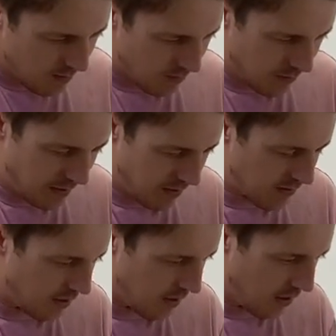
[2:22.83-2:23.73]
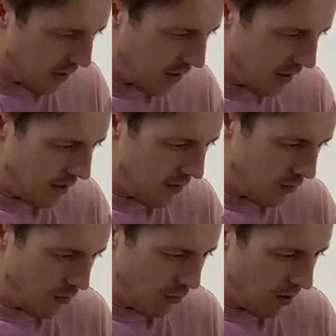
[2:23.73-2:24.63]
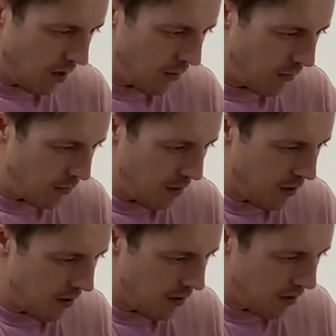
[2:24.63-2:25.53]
These are rough, bro.